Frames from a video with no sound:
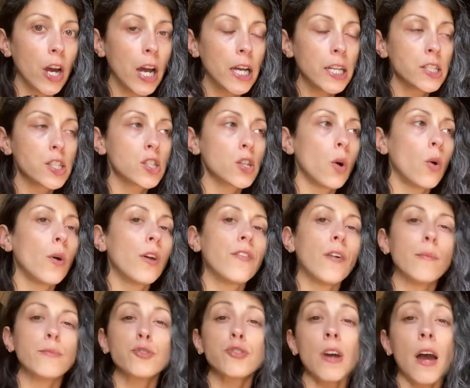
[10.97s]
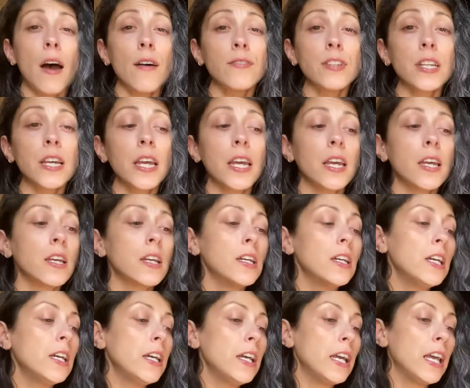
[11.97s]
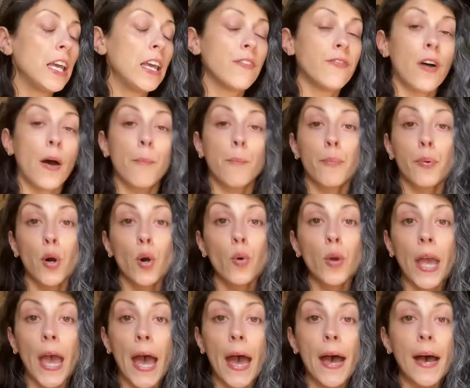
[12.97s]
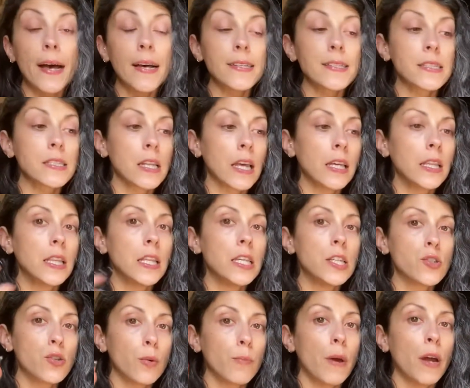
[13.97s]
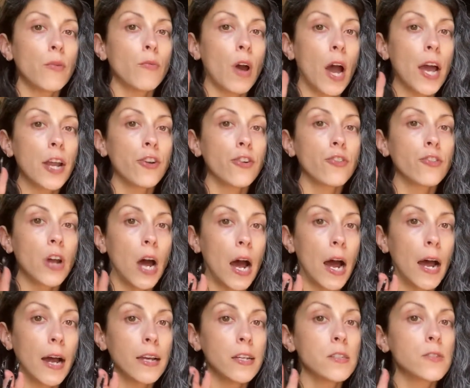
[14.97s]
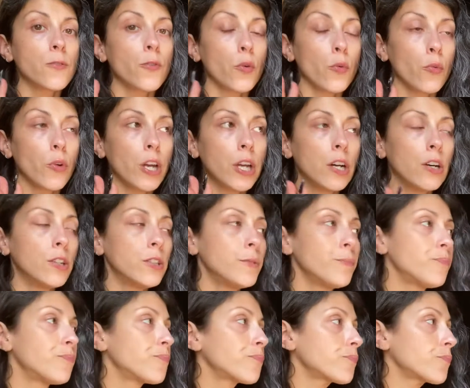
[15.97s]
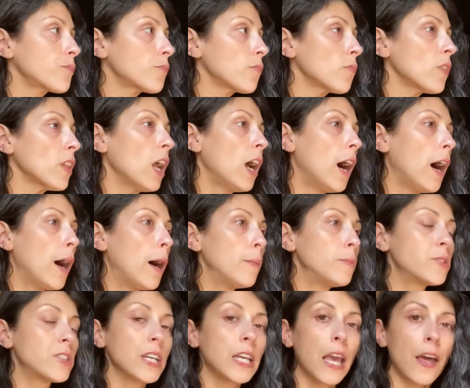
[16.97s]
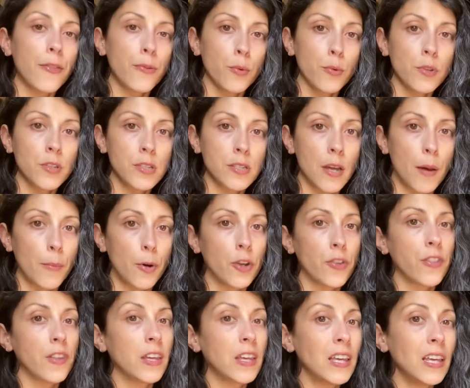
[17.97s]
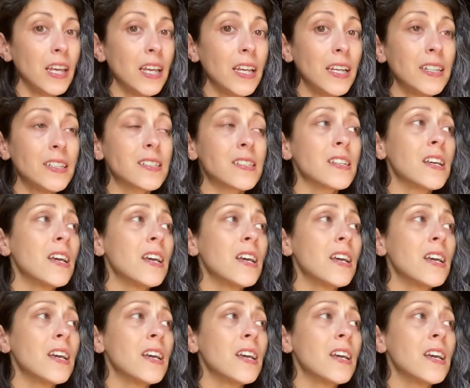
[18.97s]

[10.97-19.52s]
So if I'm traveling, if I'm broke ass, these are my ride or dies for real, to get through the summer, the heat,